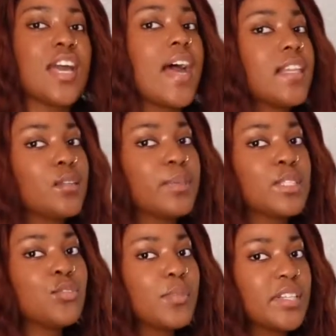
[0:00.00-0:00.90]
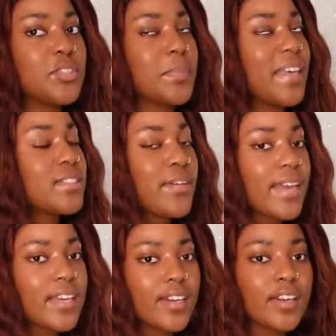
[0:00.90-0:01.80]
got a little bit too much space
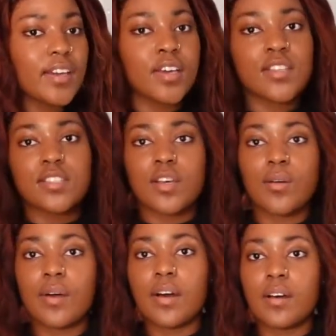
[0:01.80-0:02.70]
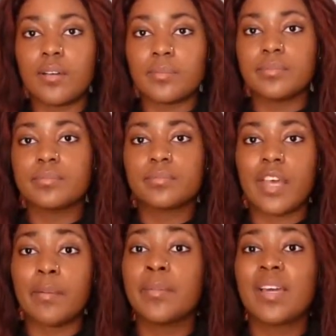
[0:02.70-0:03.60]
right here. So, um,
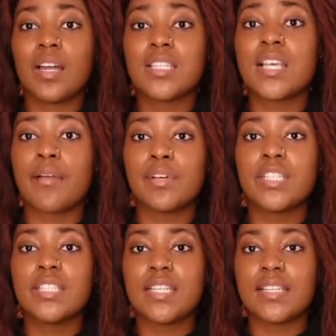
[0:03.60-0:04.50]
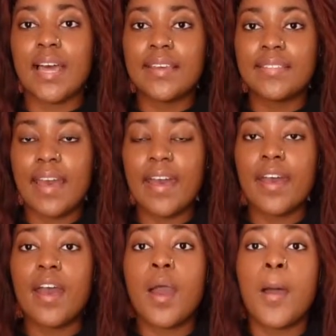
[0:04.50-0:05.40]
I'm gonna be honest, I really didn't like
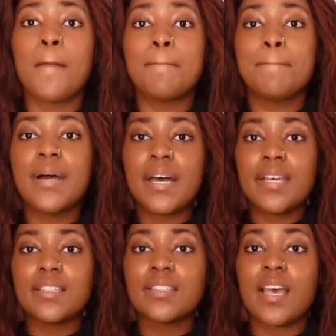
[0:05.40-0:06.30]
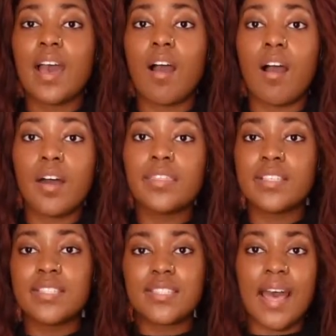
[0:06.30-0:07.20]
that. But on
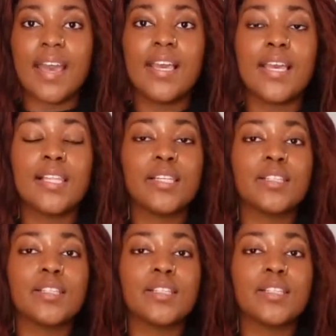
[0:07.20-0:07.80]
the side, it